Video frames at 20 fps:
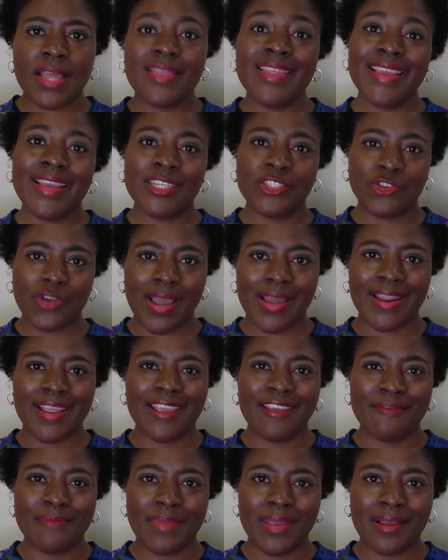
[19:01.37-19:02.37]
that then try
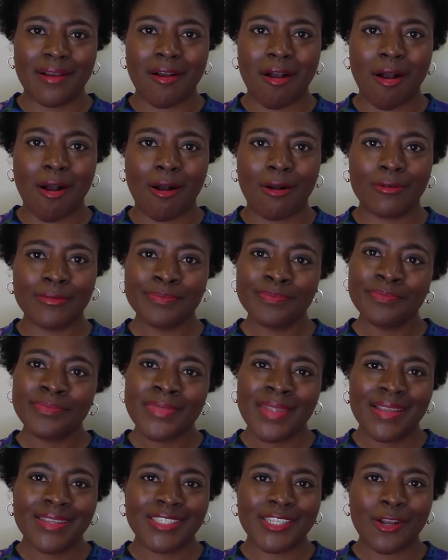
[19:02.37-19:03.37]
to give me a call
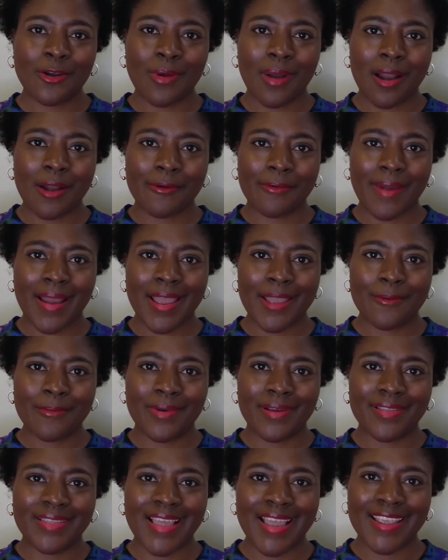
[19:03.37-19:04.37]
so all right
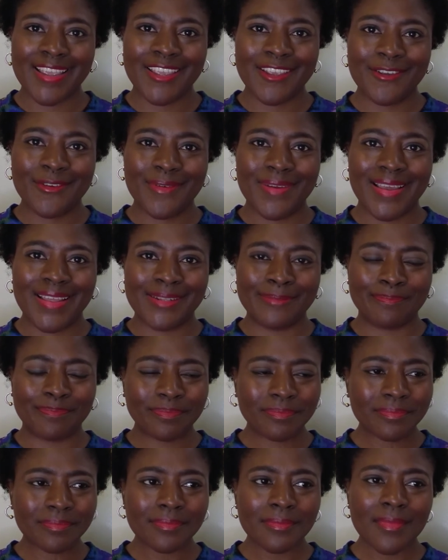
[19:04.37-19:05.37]
well thank you and
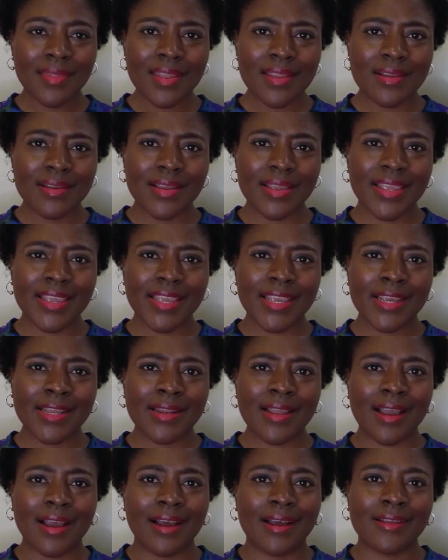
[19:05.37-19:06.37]

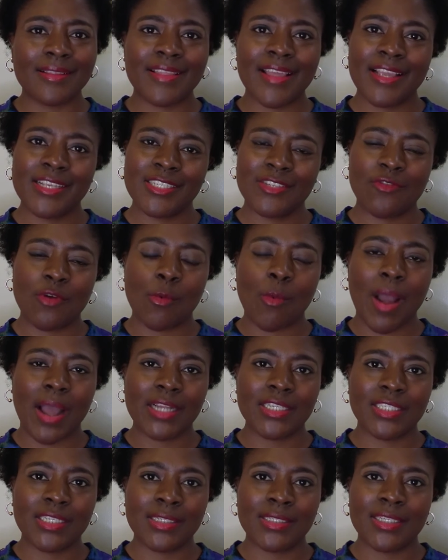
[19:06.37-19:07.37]
Again, uh, thanks for
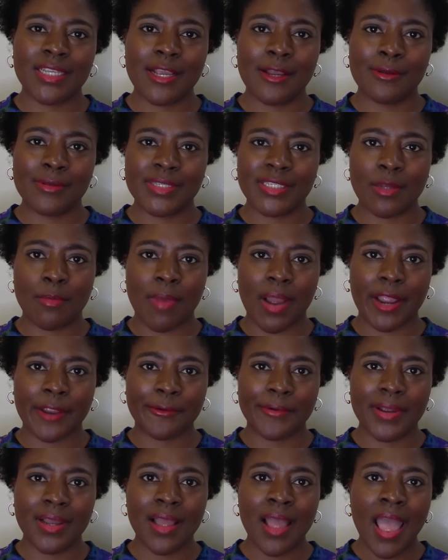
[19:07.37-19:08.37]
watching Tell
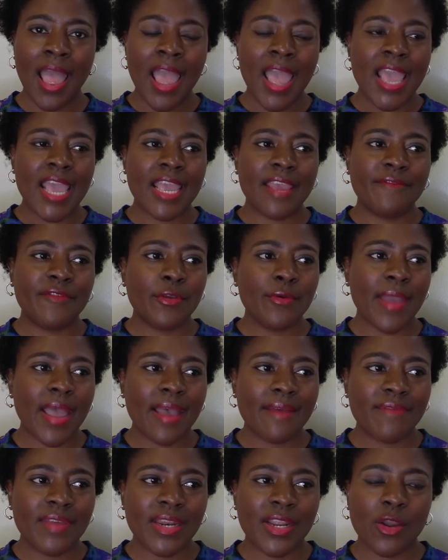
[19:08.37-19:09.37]
Samyra. If you
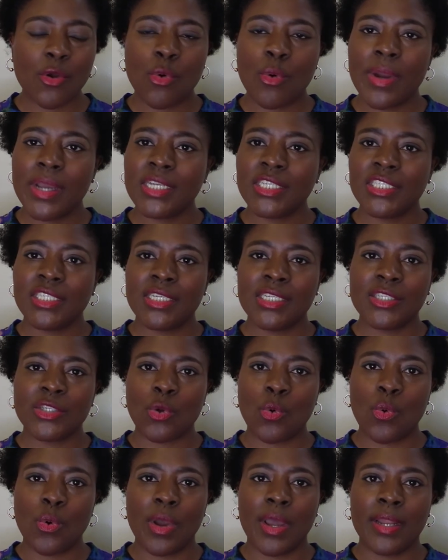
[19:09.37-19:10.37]
have any questions
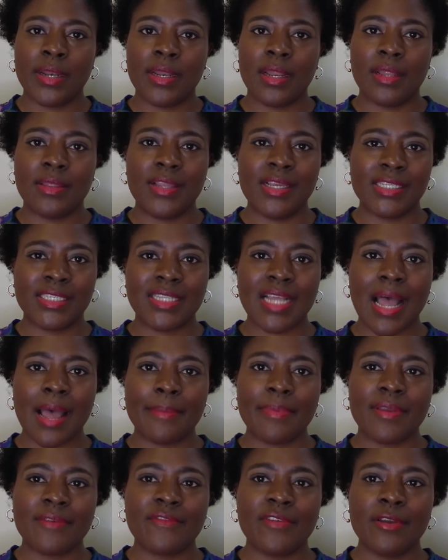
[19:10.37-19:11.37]
on this
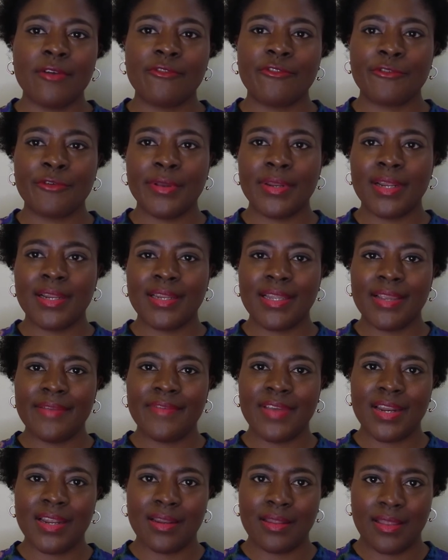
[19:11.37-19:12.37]
topic, feel free to
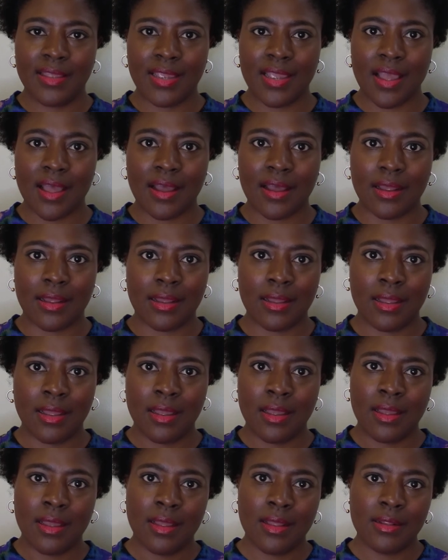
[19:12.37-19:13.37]
leave it in the uh,
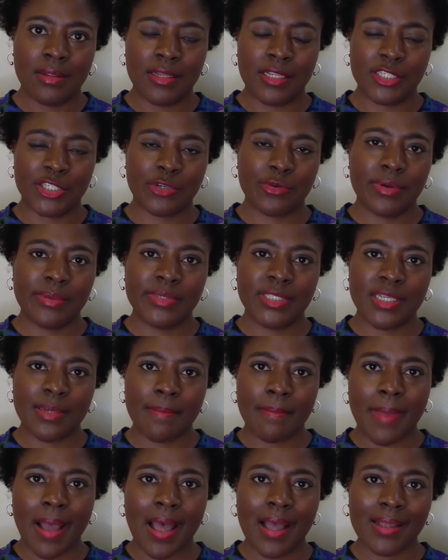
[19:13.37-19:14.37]

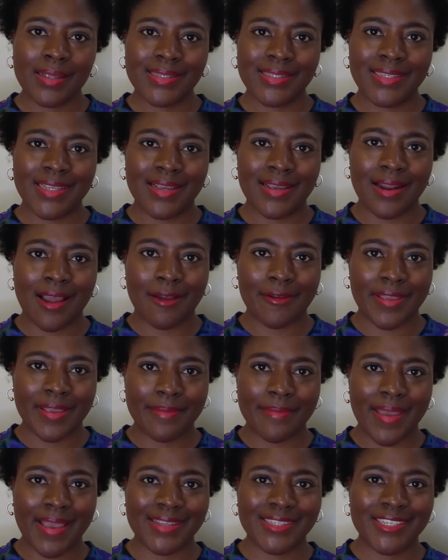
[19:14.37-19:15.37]
description box and I'll
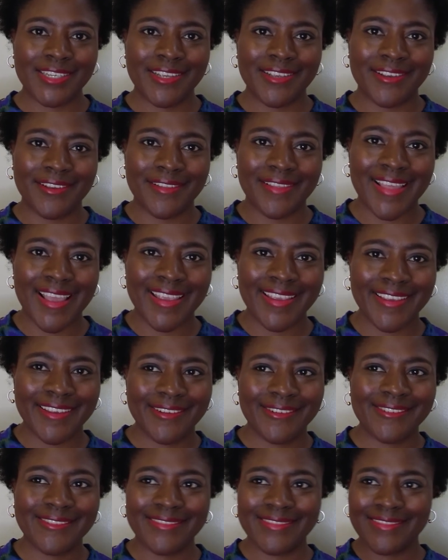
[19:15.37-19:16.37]
get back to you. Thank
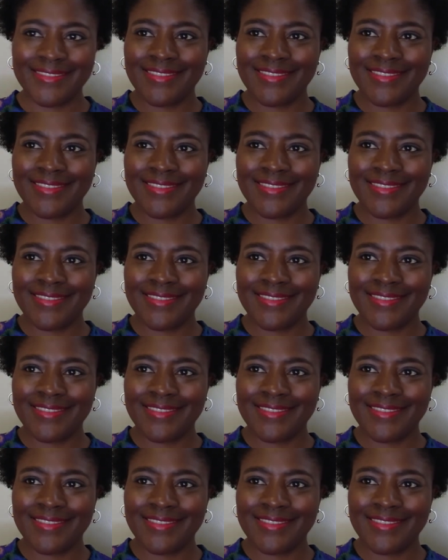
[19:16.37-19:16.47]
you.